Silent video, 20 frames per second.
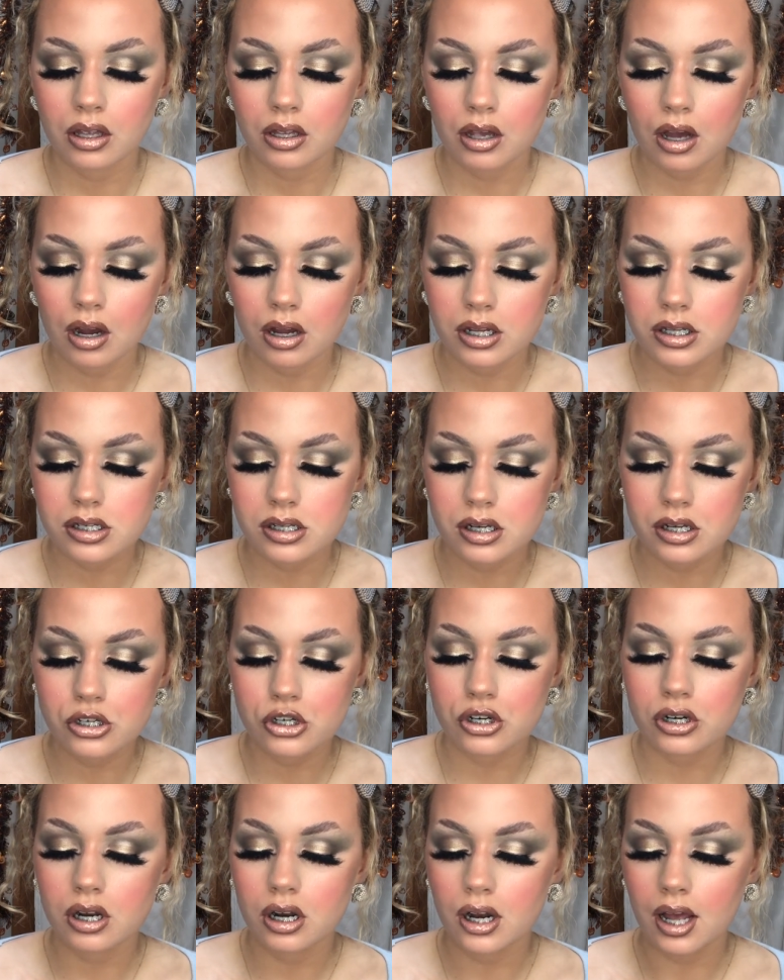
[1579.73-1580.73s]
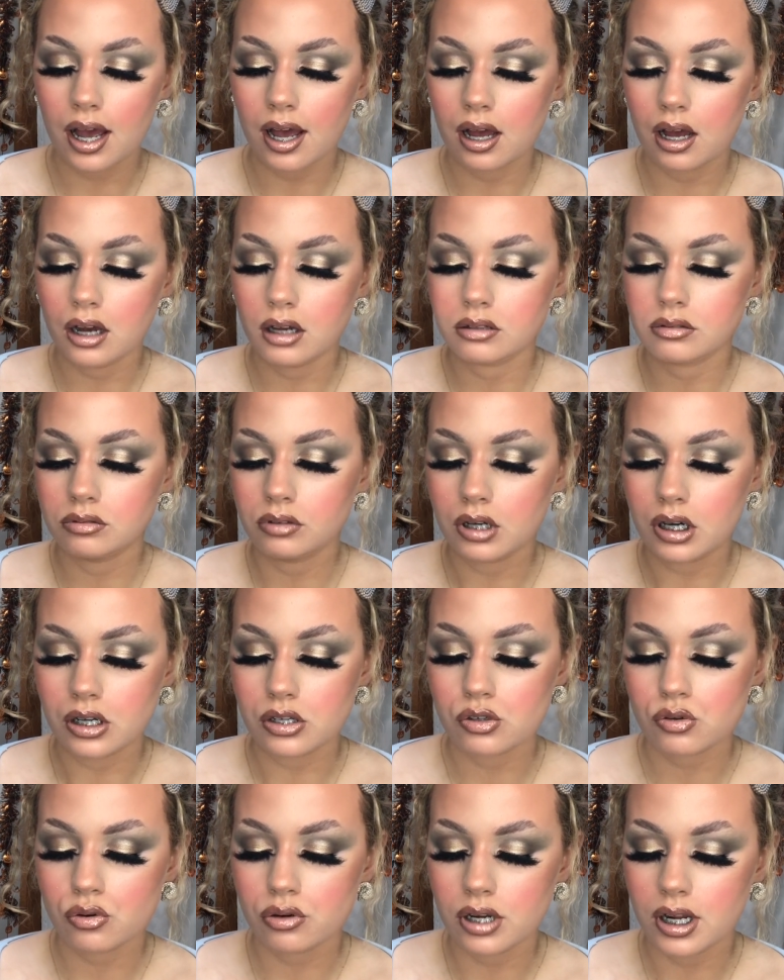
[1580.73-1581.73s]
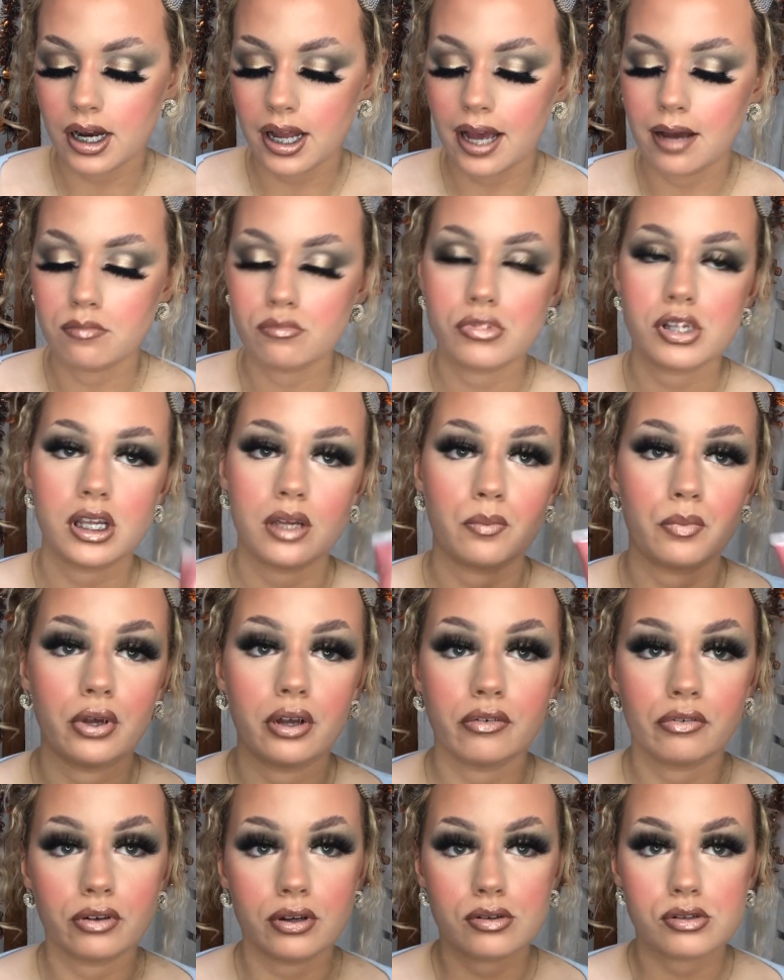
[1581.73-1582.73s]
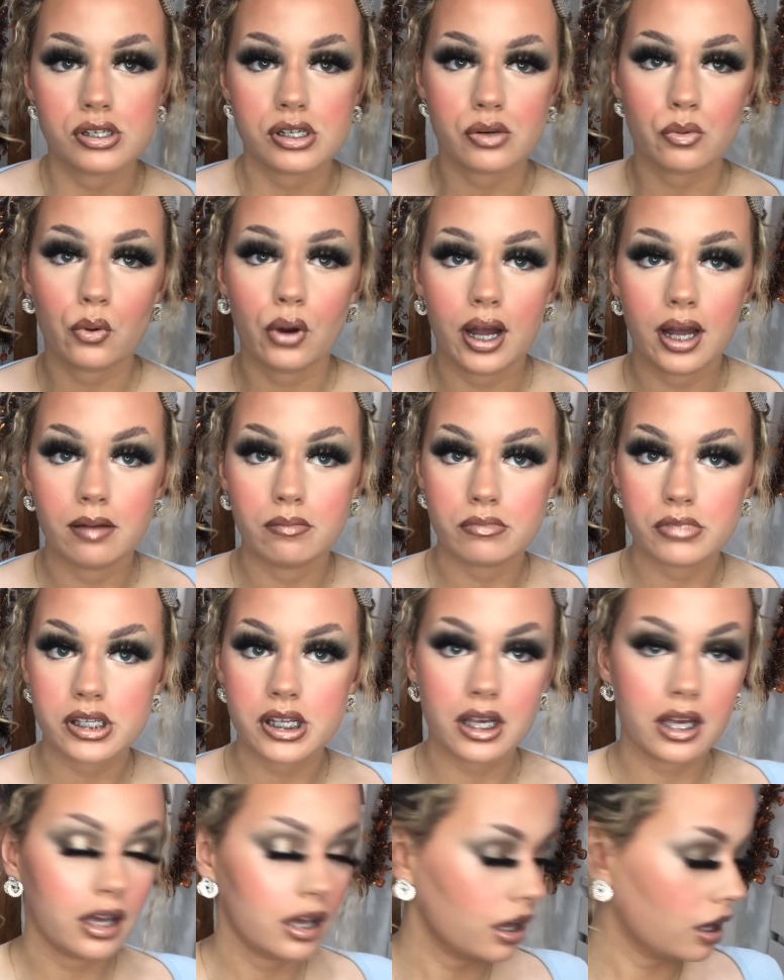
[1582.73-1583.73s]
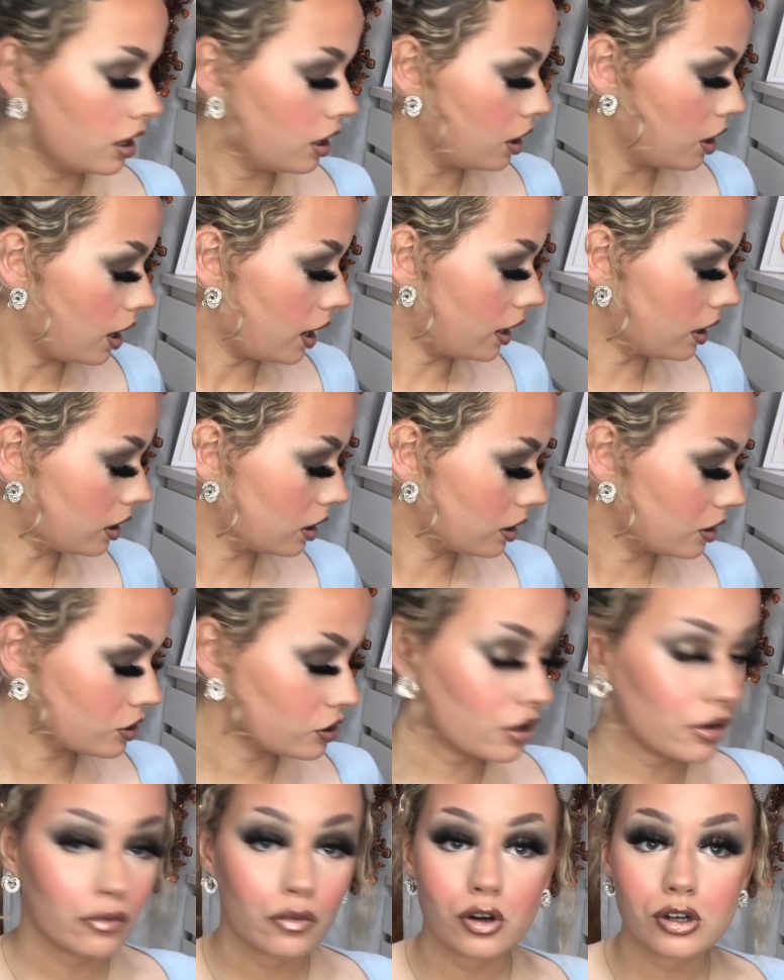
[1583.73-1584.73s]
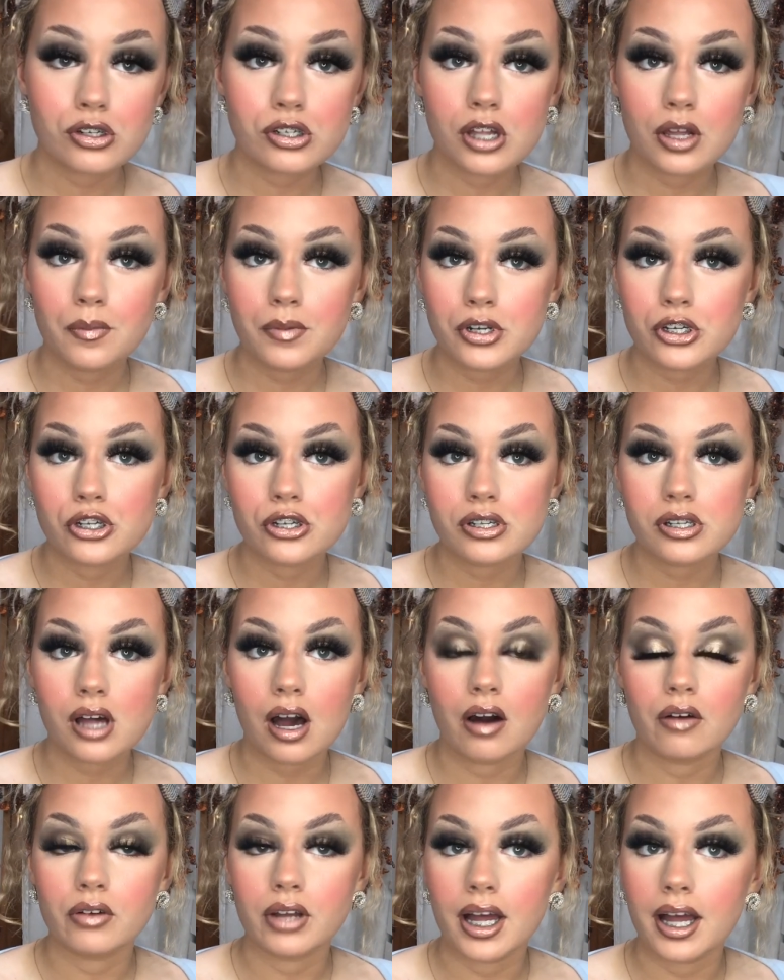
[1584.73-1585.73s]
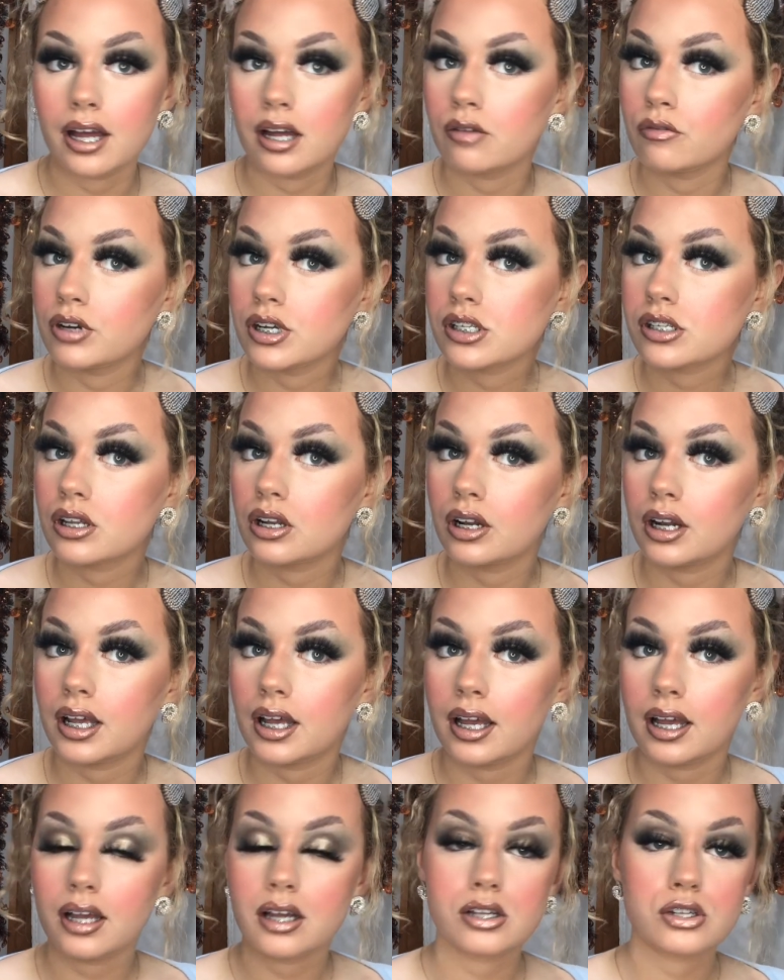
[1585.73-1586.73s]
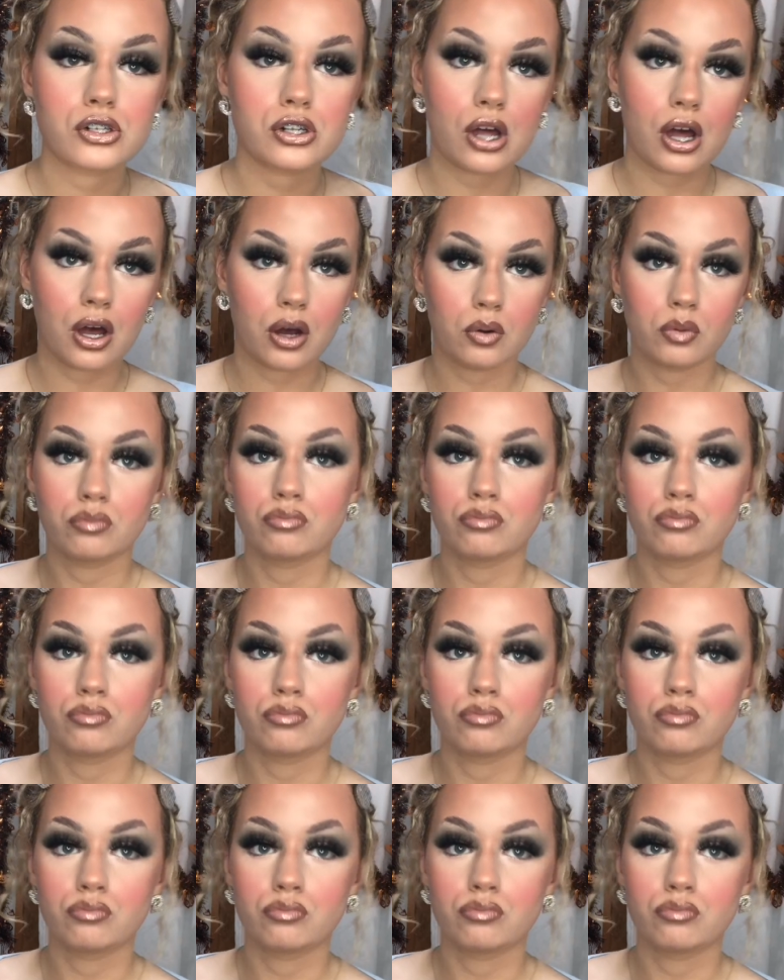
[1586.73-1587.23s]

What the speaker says: It's literally nearly, it's not nearly empty, but it feels quite empty. And I've got so much use out of it recently, so